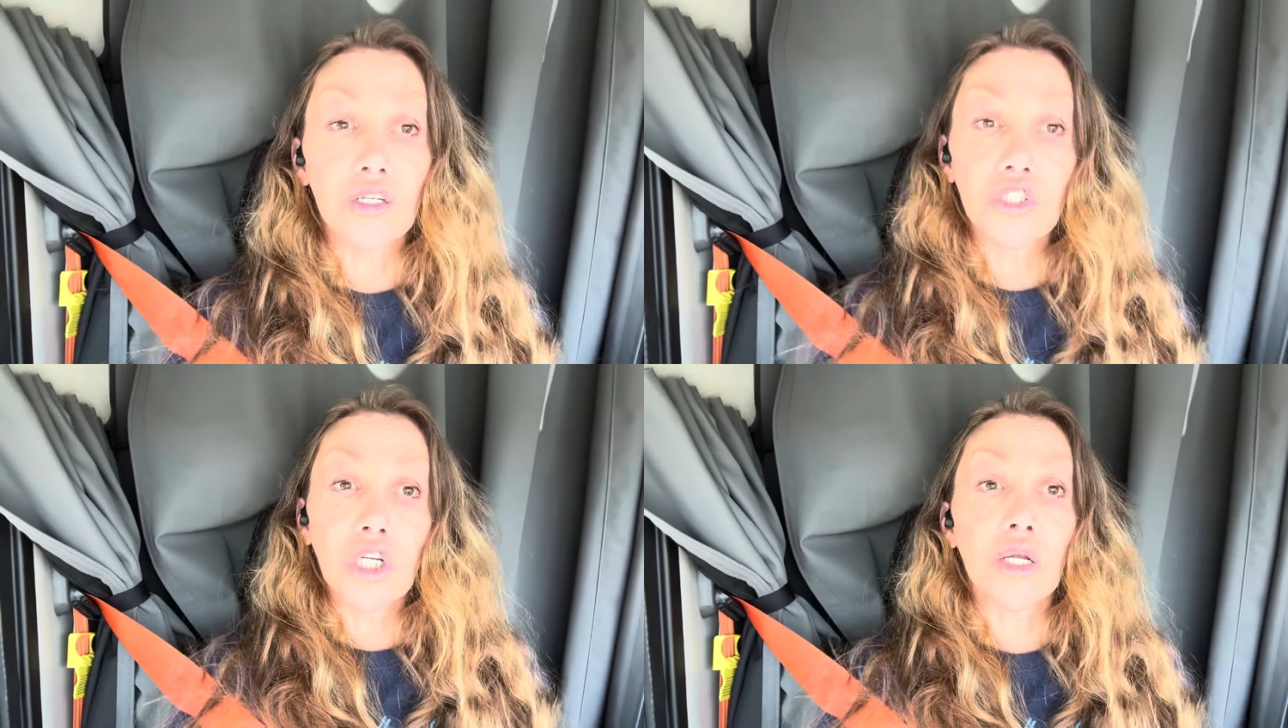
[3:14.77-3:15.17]

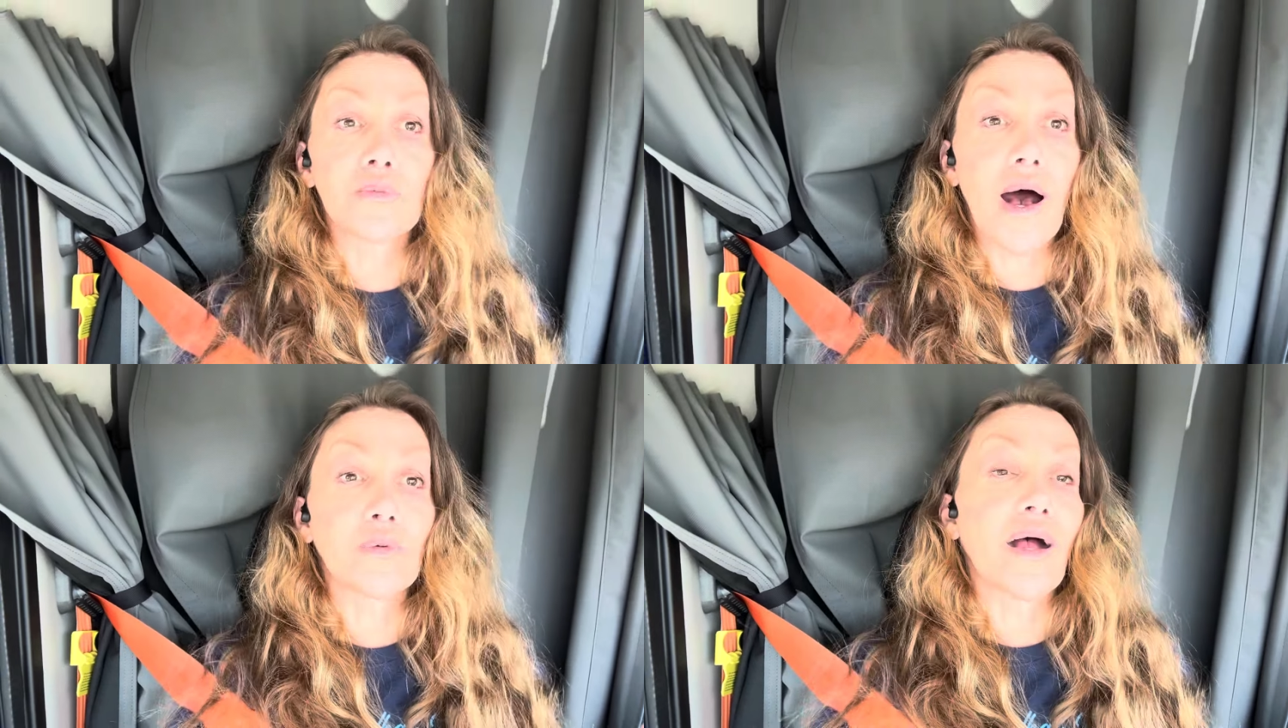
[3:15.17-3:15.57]
Should
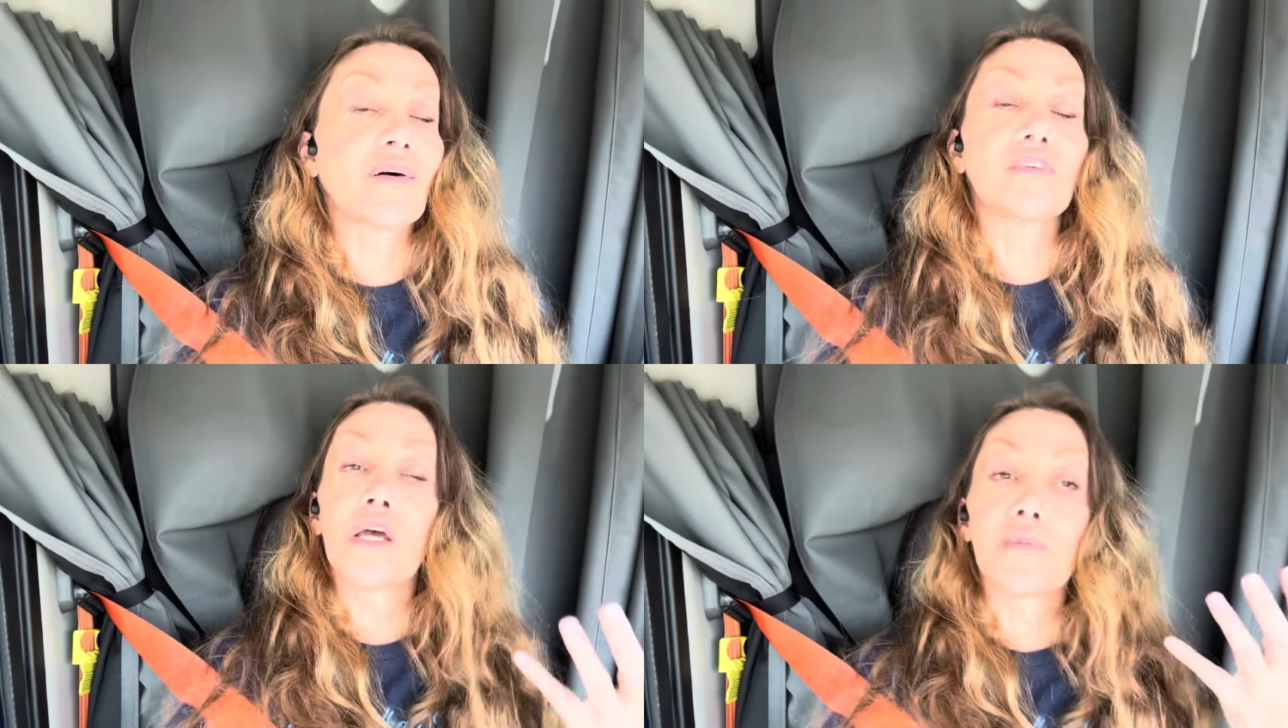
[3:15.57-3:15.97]
my
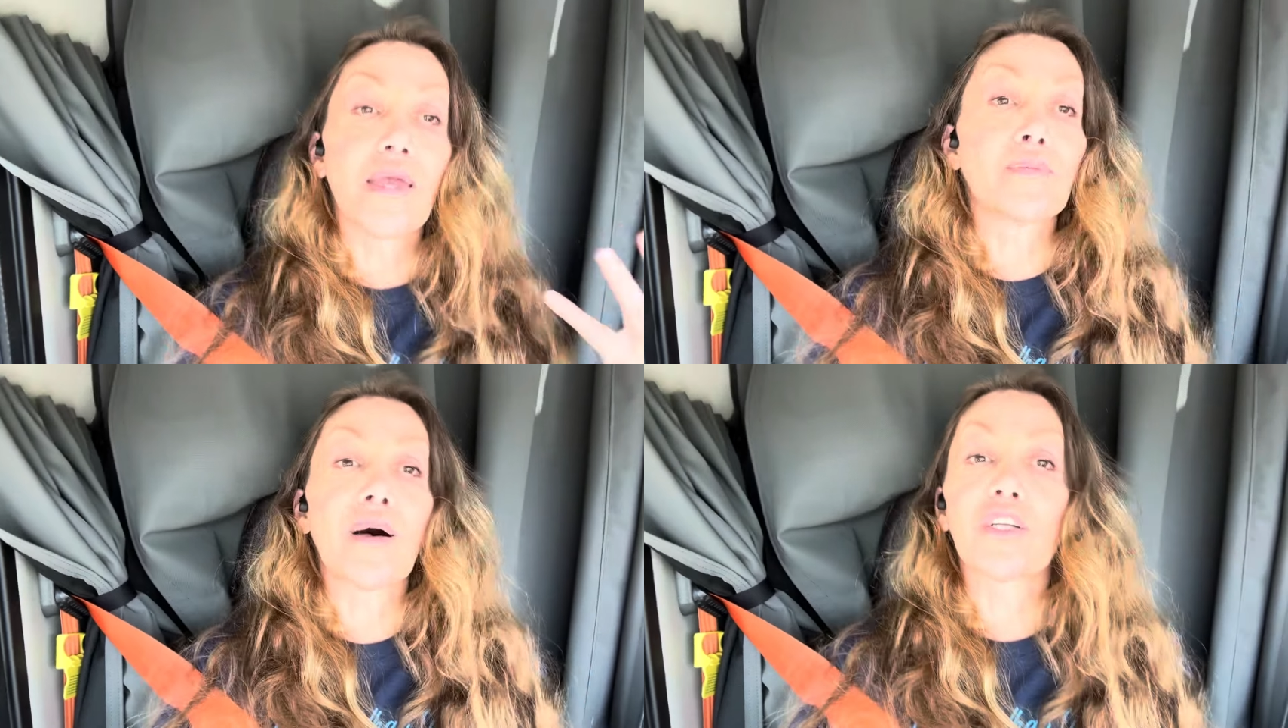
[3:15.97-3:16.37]
revenue be
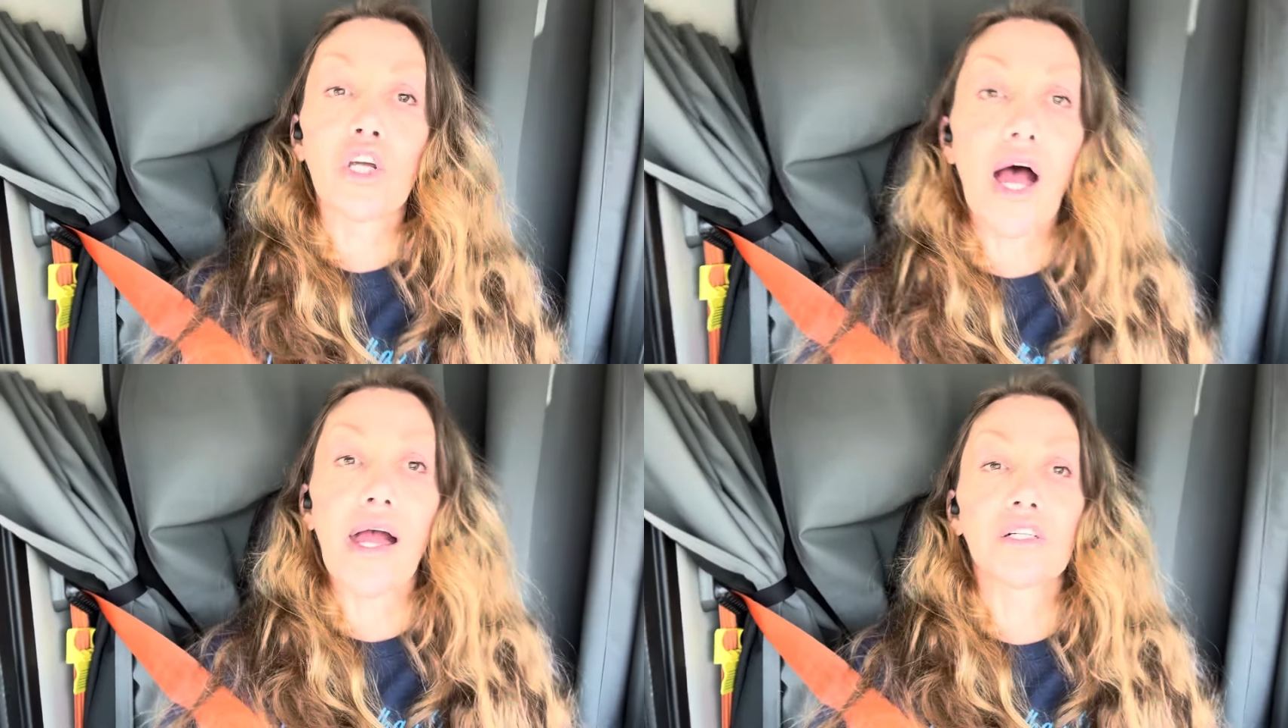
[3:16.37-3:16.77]
much
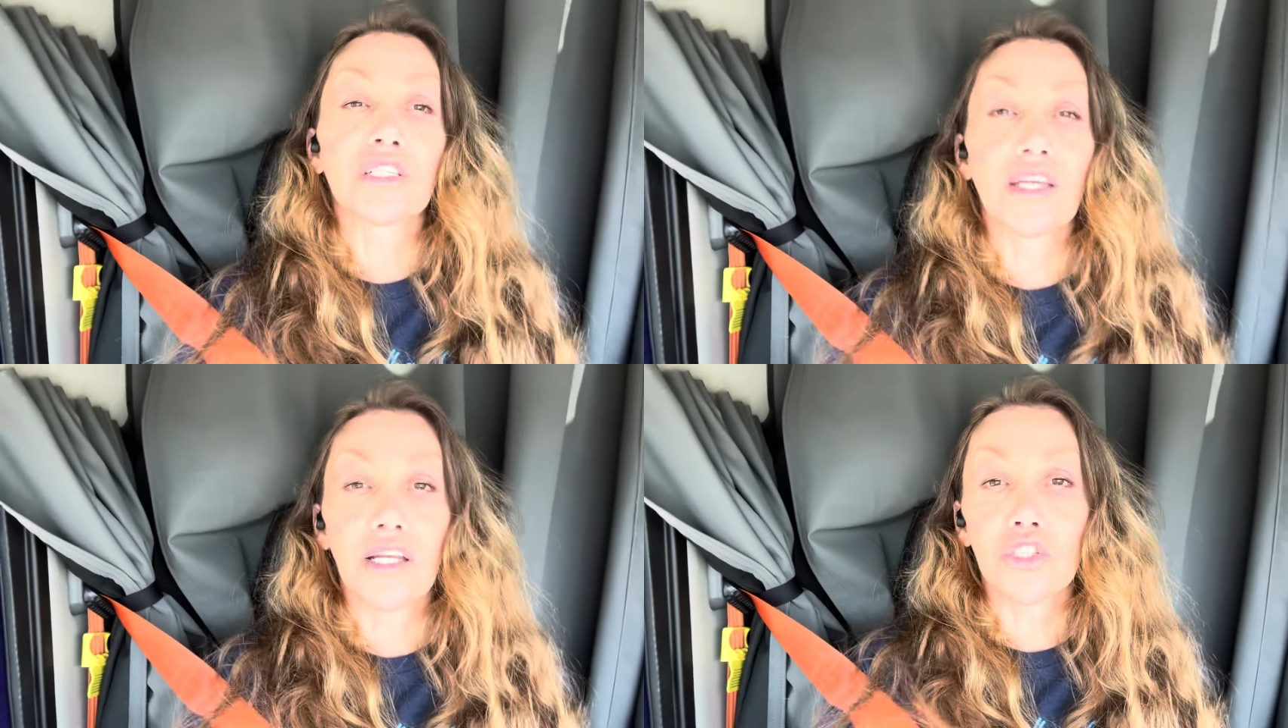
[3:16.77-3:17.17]
higher
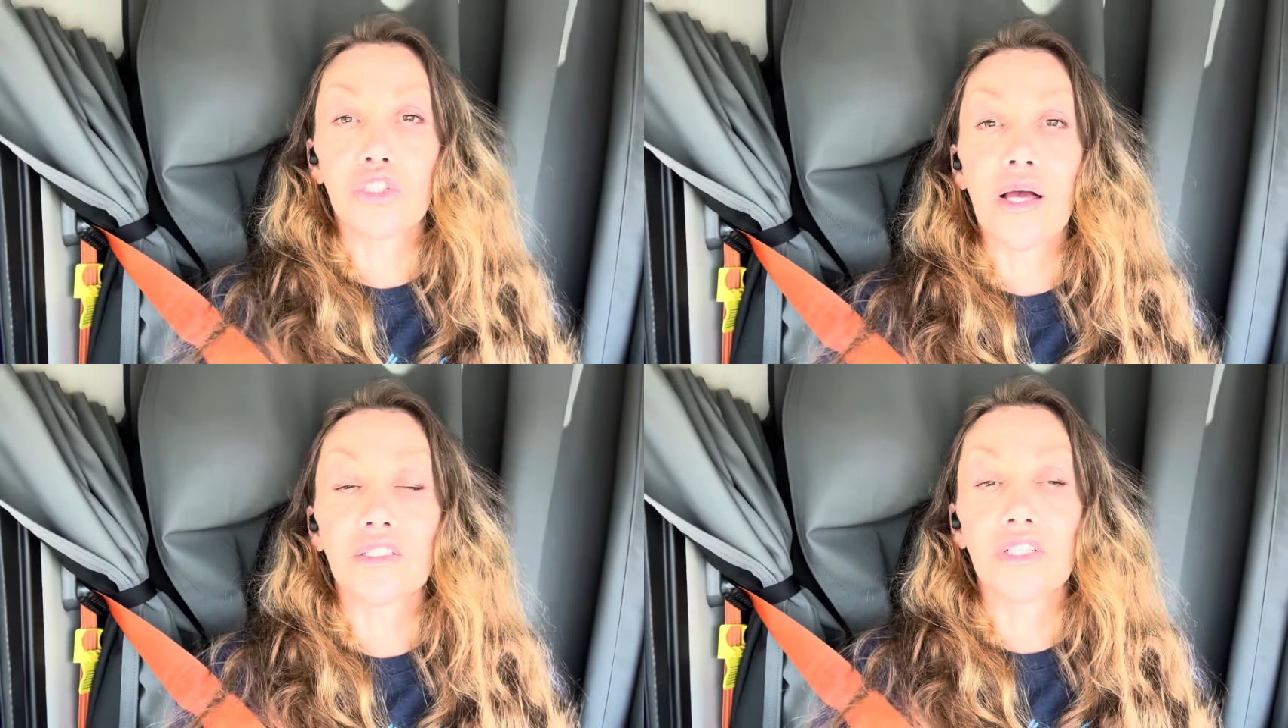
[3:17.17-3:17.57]
as an
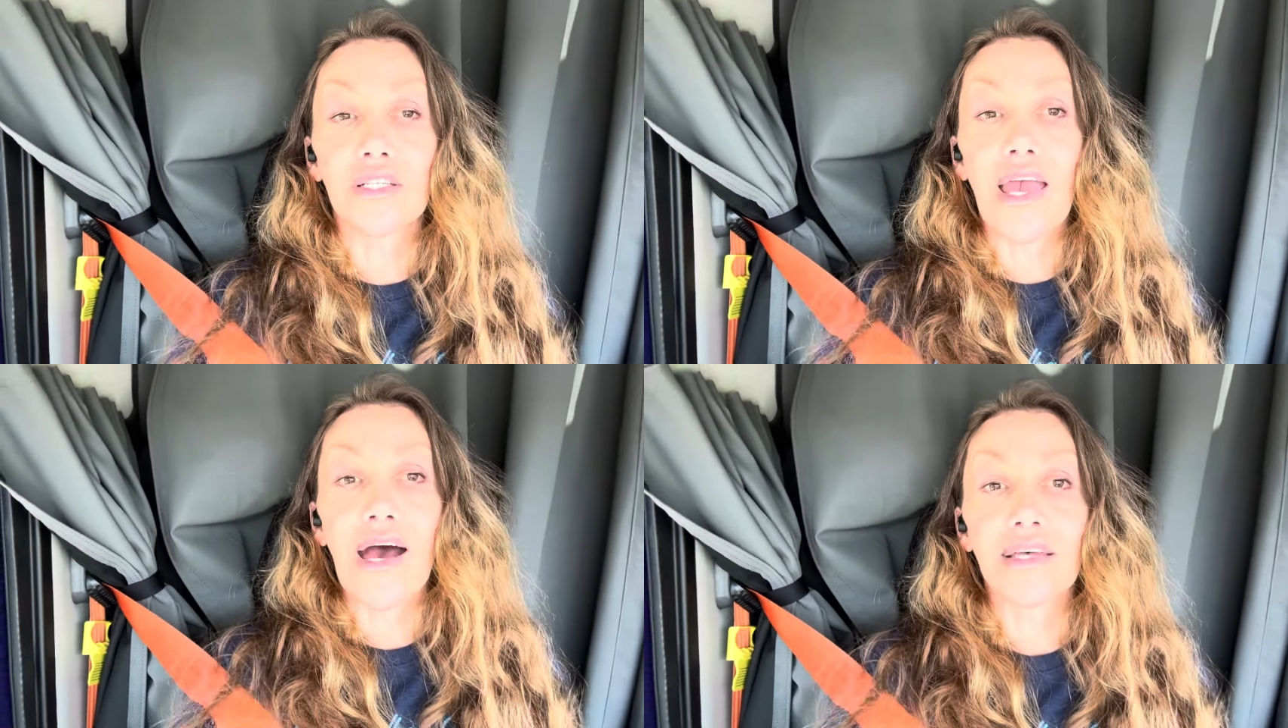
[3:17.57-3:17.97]
instructor?
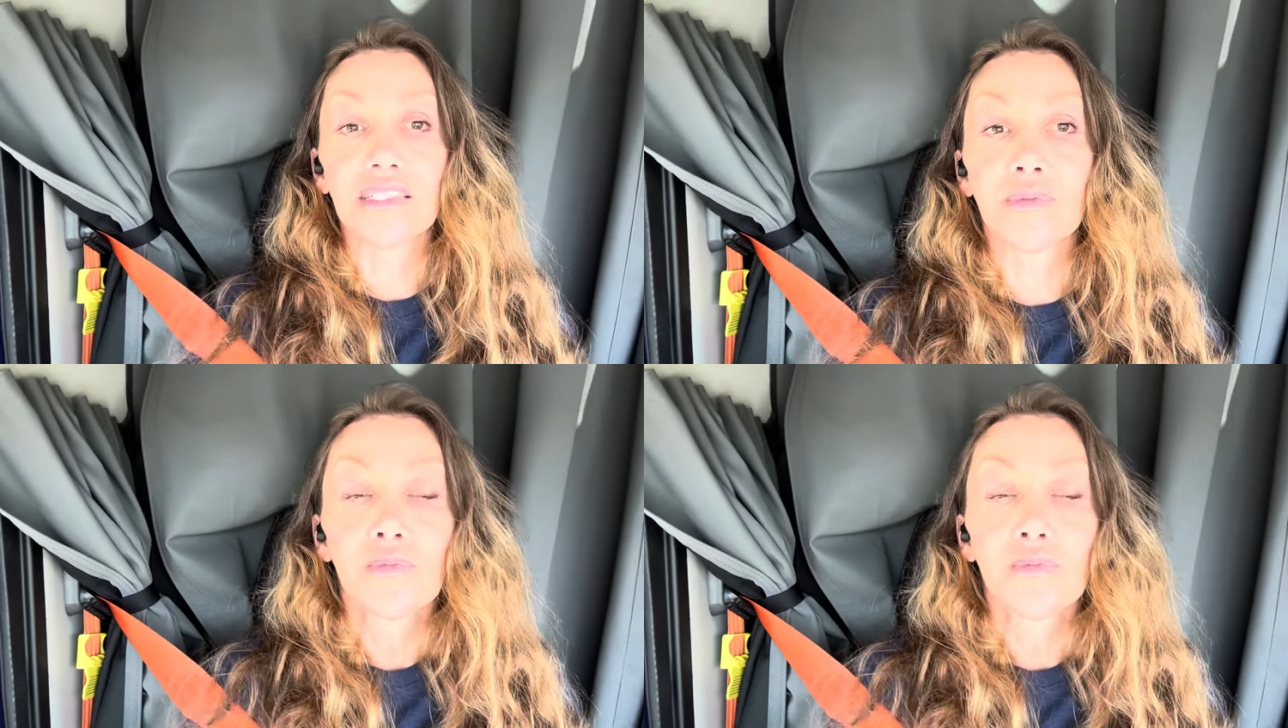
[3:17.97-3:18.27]
Yes.